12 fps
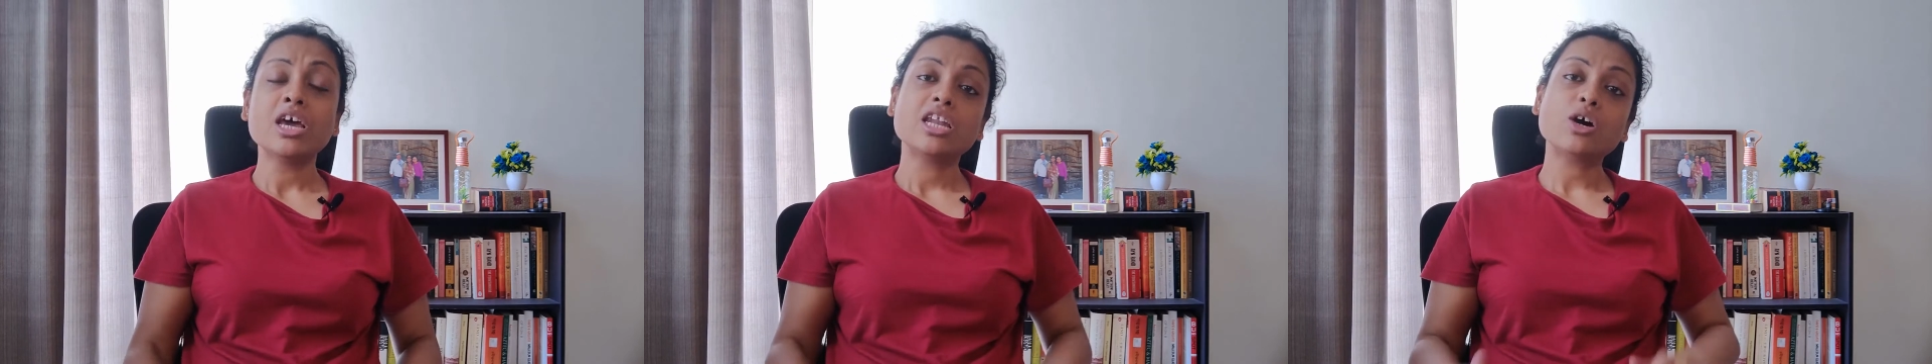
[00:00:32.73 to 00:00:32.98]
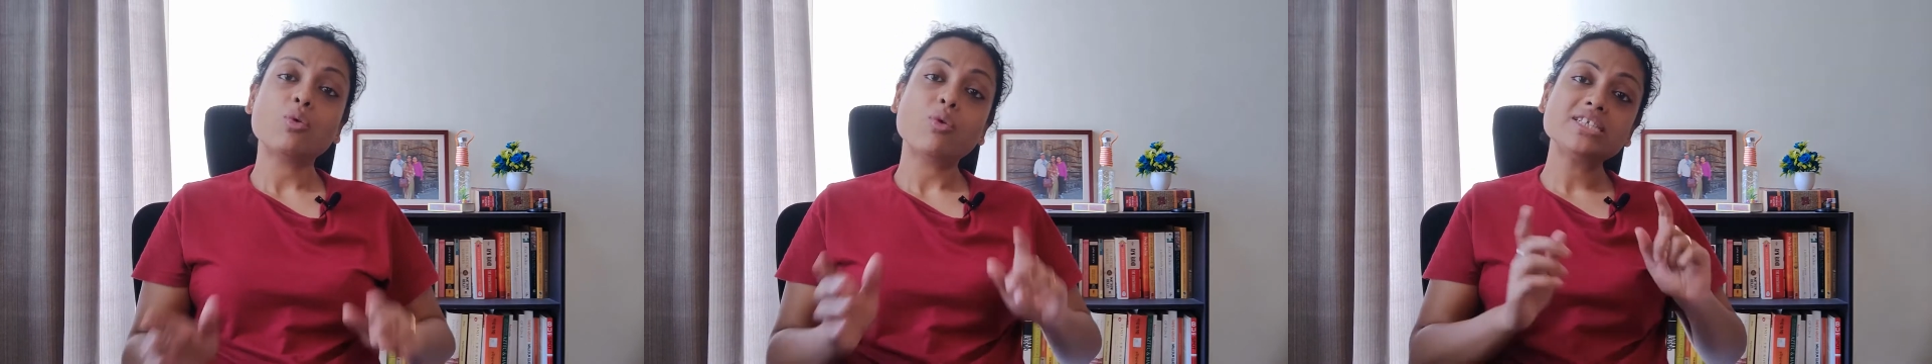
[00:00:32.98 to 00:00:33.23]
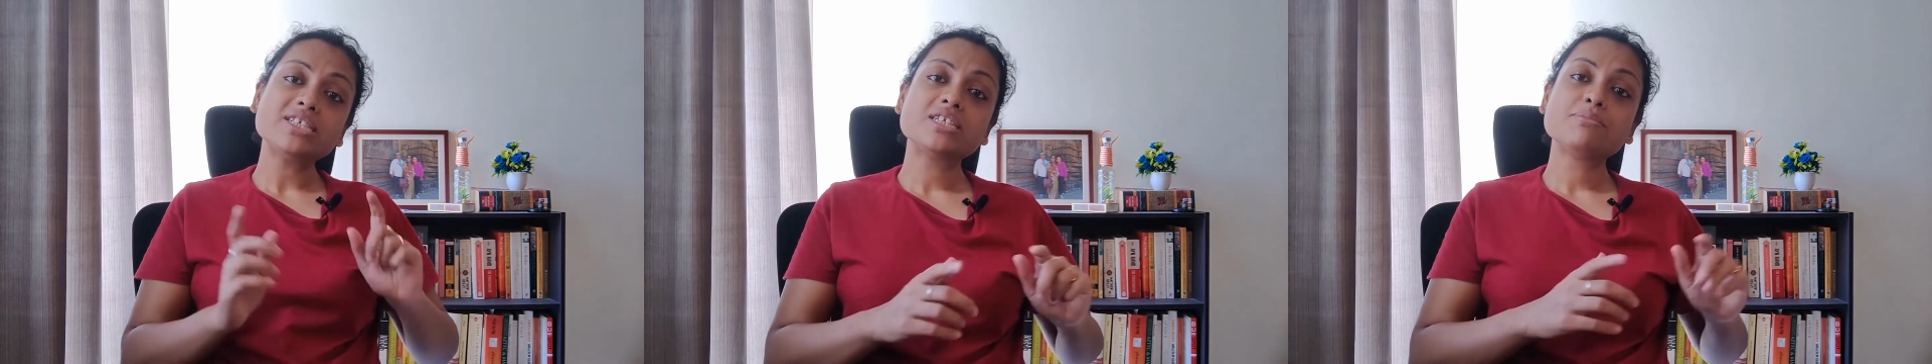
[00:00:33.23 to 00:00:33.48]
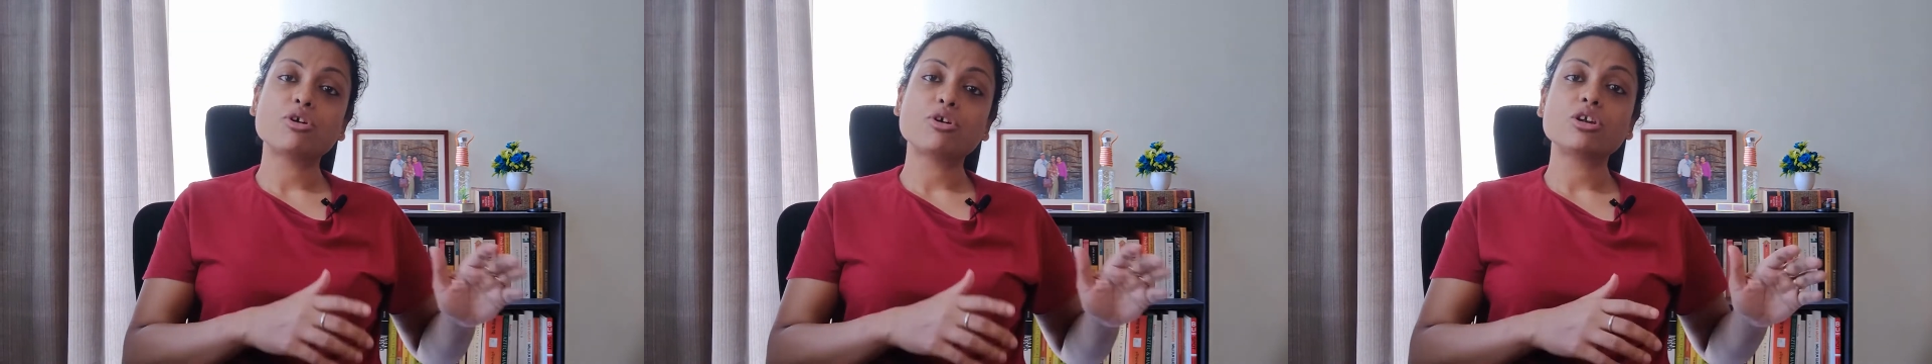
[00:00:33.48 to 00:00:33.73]
Now, why is it
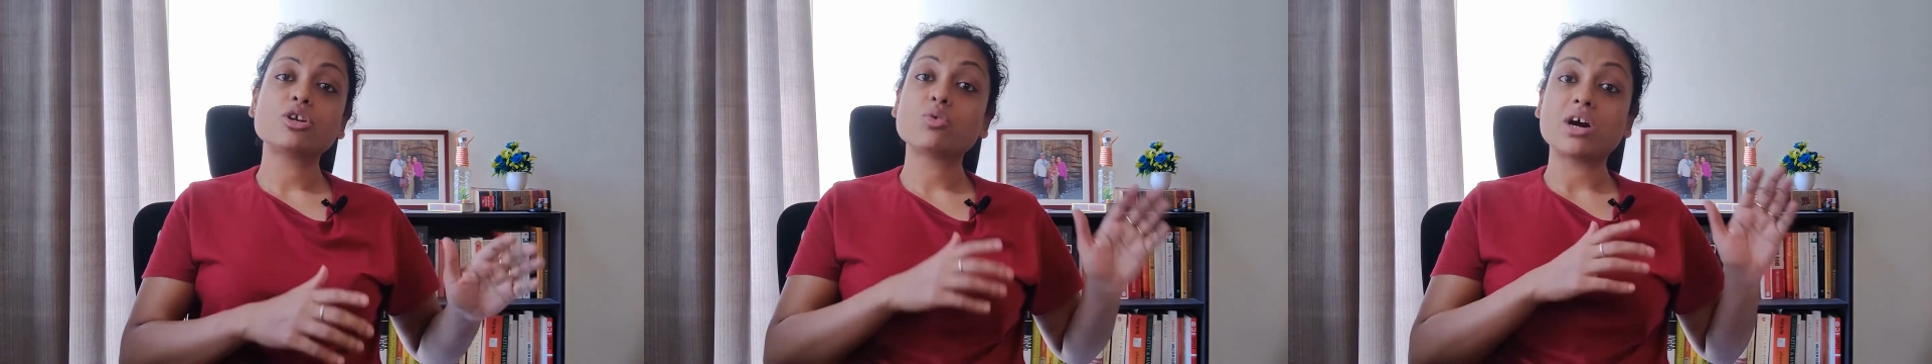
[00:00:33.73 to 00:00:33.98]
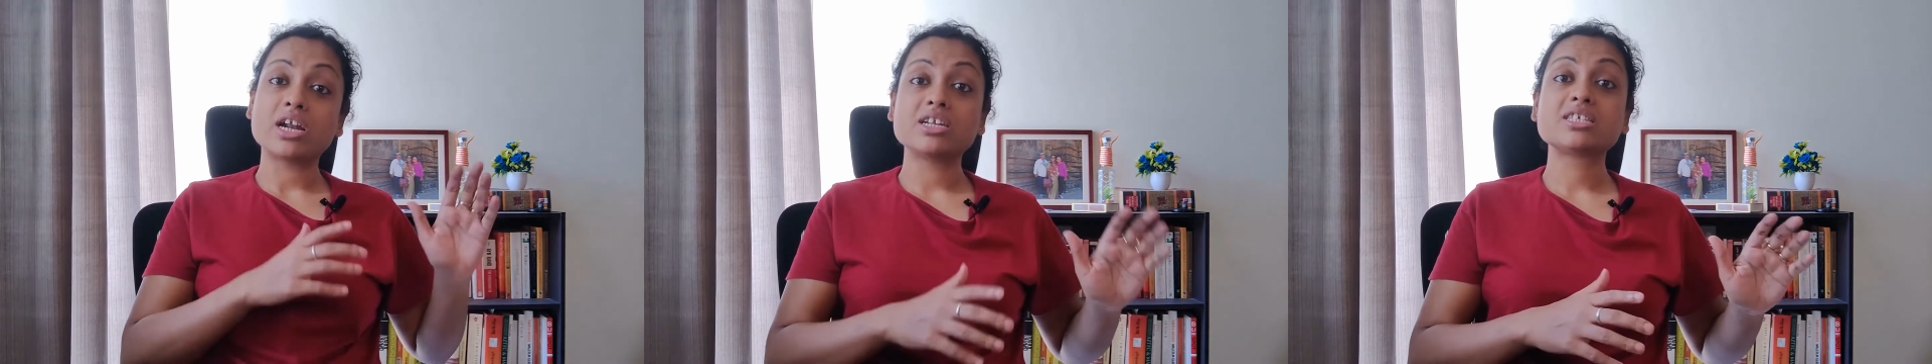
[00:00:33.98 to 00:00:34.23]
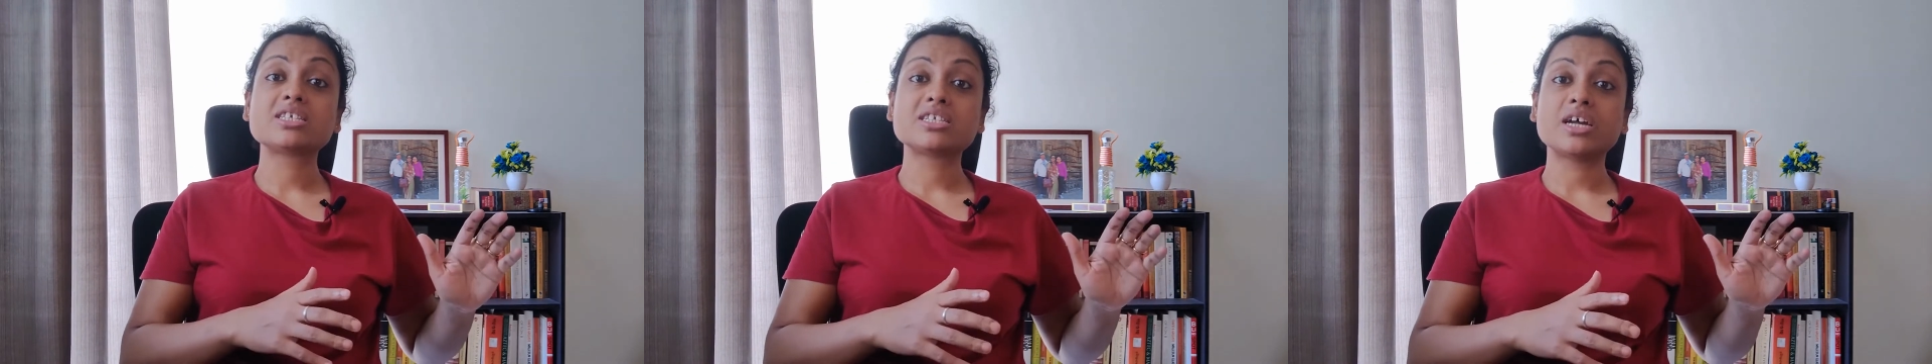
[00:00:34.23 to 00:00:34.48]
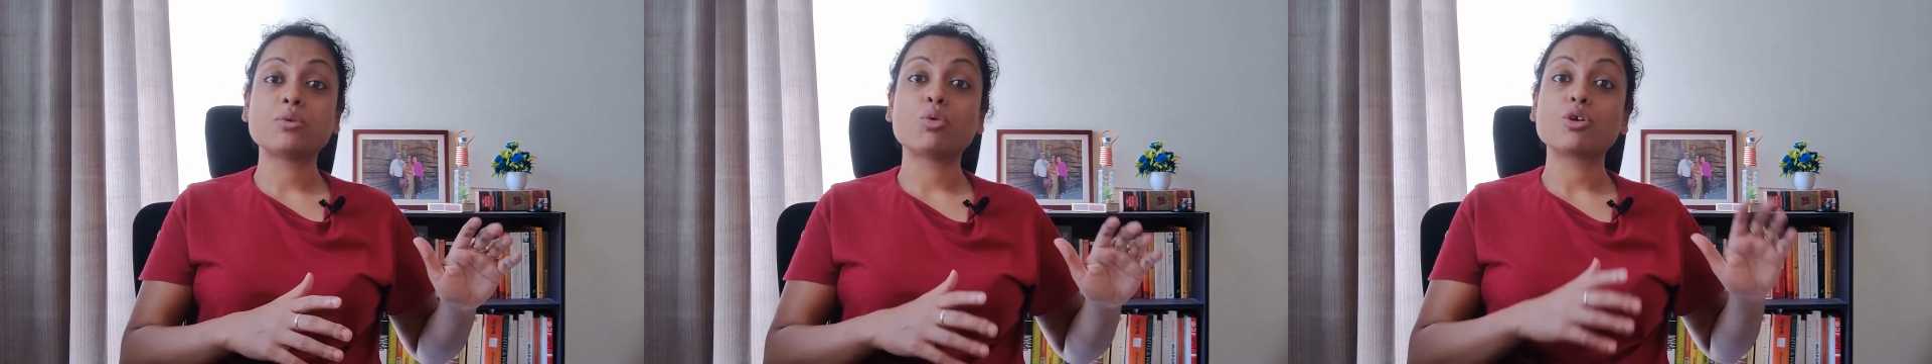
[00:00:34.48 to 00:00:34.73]
important to understand